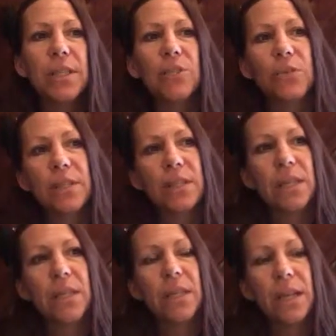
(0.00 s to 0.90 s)

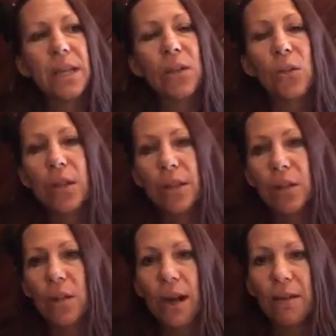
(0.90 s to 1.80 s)
interested in learning the
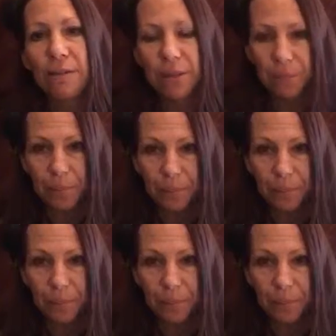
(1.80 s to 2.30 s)
craft,